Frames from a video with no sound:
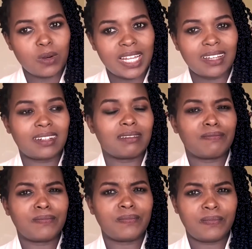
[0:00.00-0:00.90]
Like,
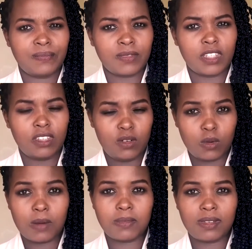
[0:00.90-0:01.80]
you know
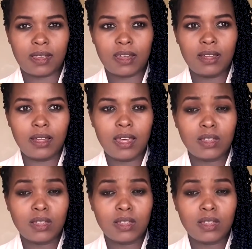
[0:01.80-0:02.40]
what I'm saying?